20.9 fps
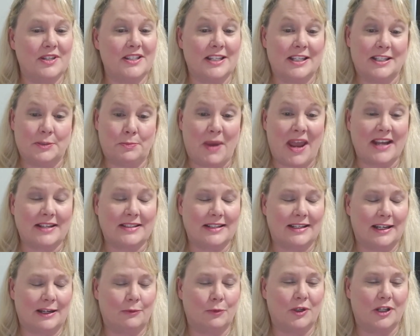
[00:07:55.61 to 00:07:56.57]

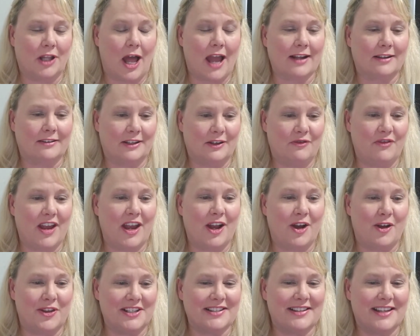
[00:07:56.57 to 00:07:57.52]
suspected it would likely
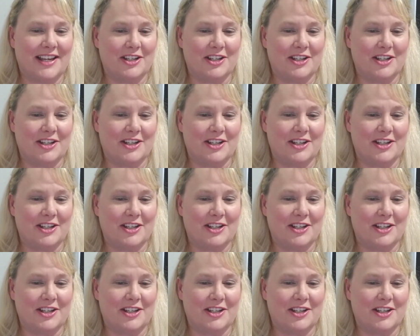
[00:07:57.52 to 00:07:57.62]
fail this